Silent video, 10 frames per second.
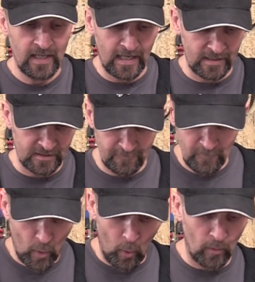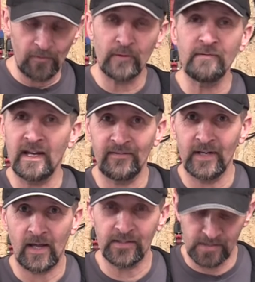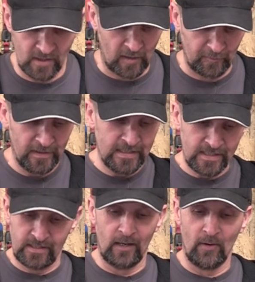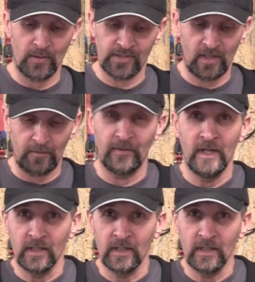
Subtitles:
And all of the relevant other stuff, sterile stuff,